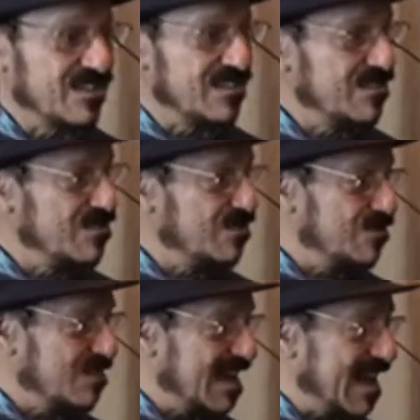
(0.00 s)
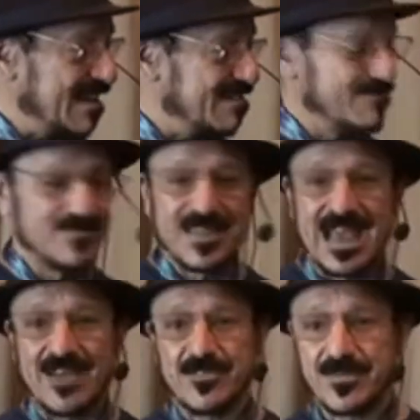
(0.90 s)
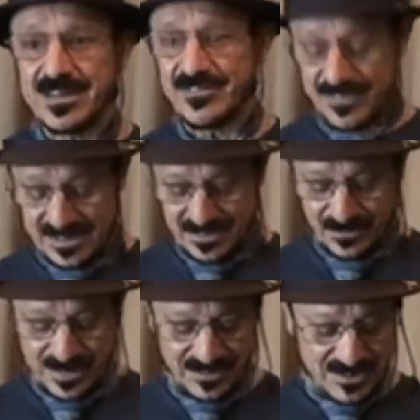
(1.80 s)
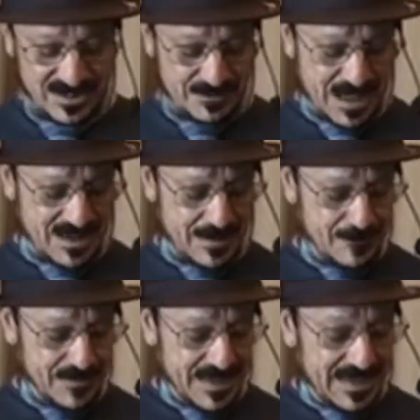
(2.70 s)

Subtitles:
and you do that, and everybody feels real good about it.